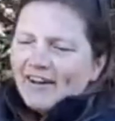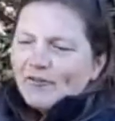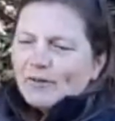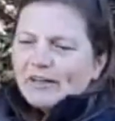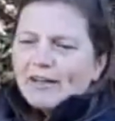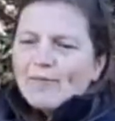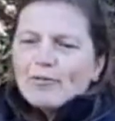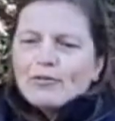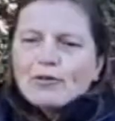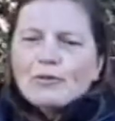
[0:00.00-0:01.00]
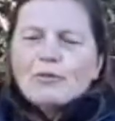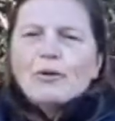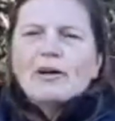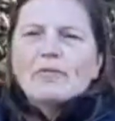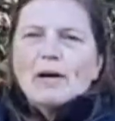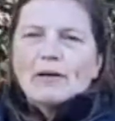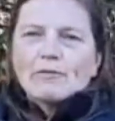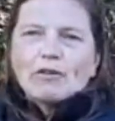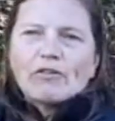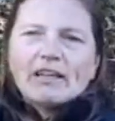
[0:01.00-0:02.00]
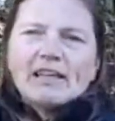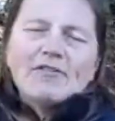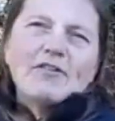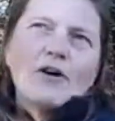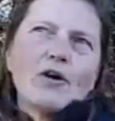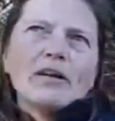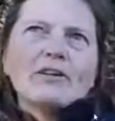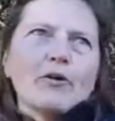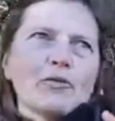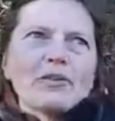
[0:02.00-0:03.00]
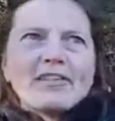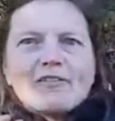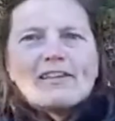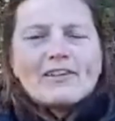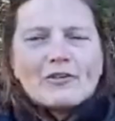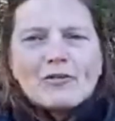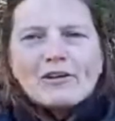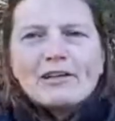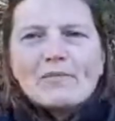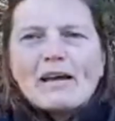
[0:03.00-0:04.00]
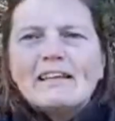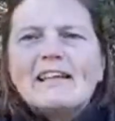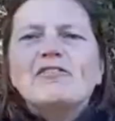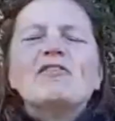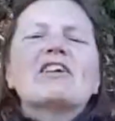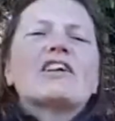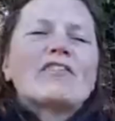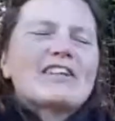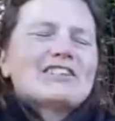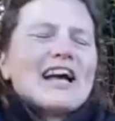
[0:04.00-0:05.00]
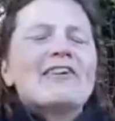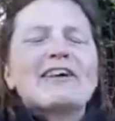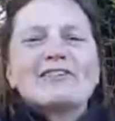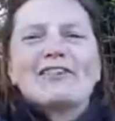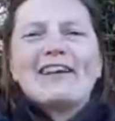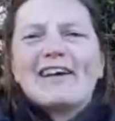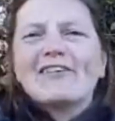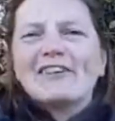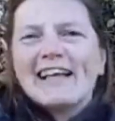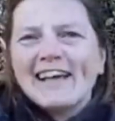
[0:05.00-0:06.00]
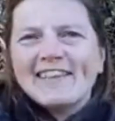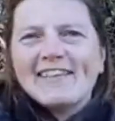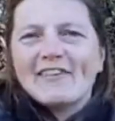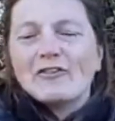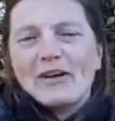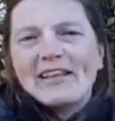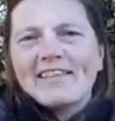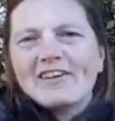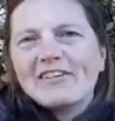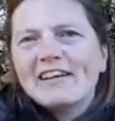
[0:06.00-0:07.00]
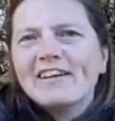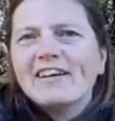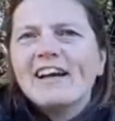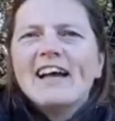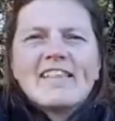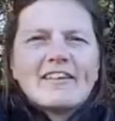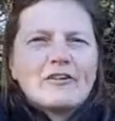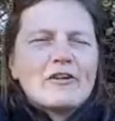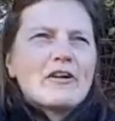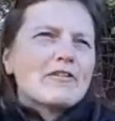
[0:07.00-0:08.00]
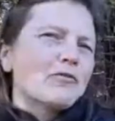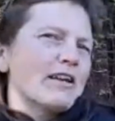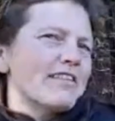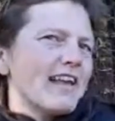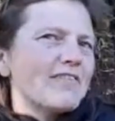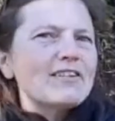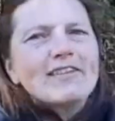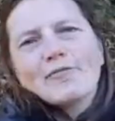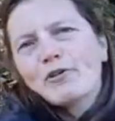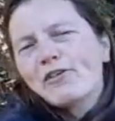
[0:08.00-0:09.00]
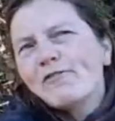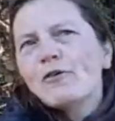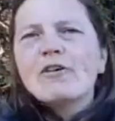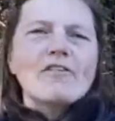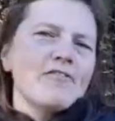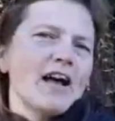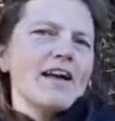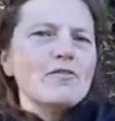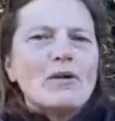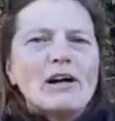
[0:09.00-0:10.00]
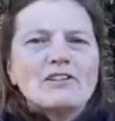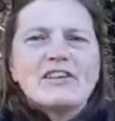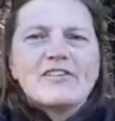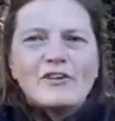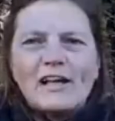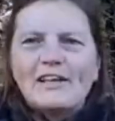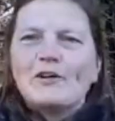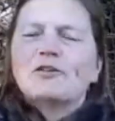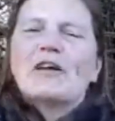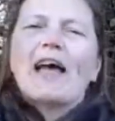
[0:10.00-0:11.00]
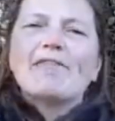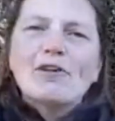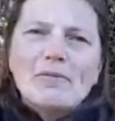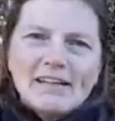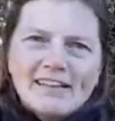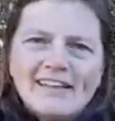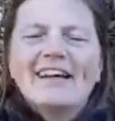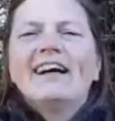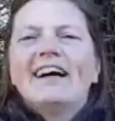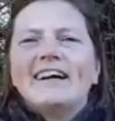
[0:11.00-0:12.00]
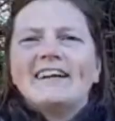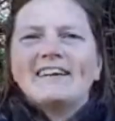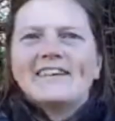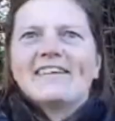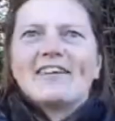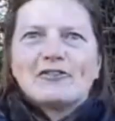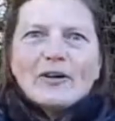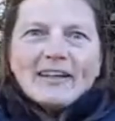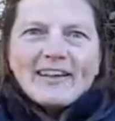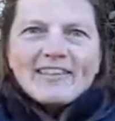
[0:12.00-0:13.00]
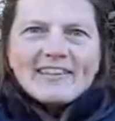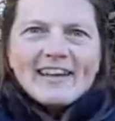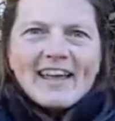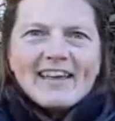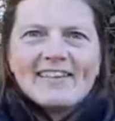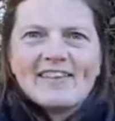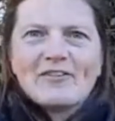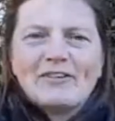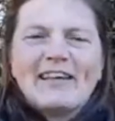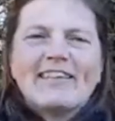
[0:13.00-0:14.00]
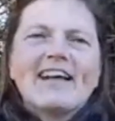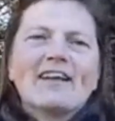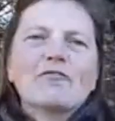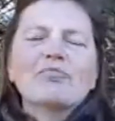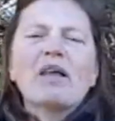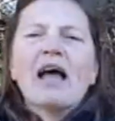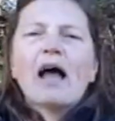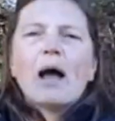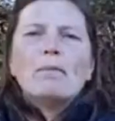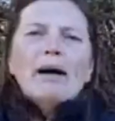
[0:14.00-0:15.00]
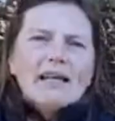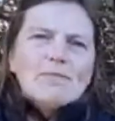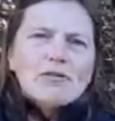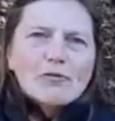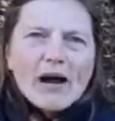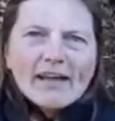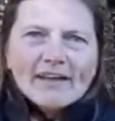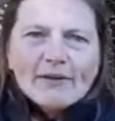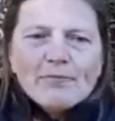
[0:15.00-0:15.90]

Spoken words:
when it comes to biodiversity, even though it goes with this grade 6 curriculum, I'd love to give a shout out to the other classes, other grades that are here. So I know there are some grade 7s, some grade 4s, 5s watching. So hello to everybody that's joining us today. This is really exciting. My name is Raya,